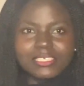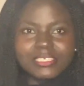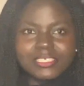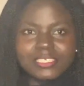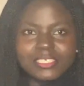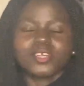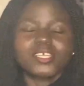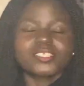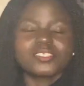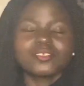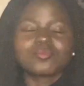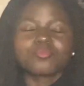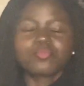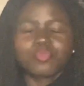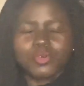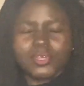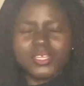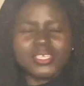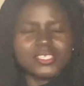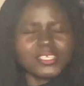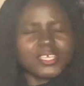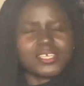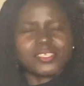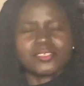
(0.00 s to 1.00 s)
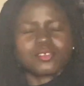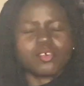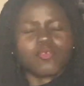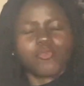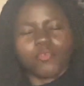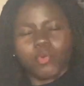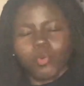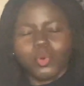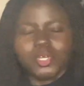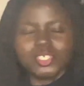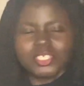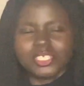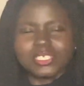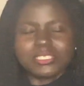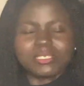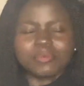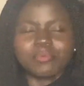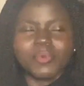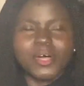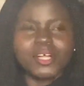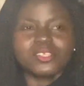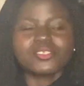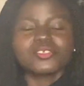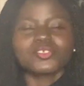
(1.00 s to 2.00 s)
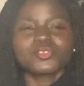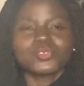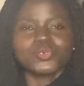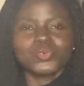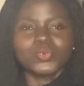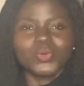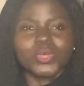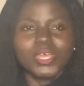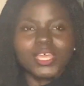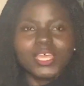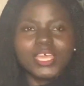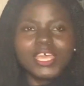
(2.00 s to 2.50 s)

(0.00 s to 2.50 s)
trying to brace herself for what she's about to do.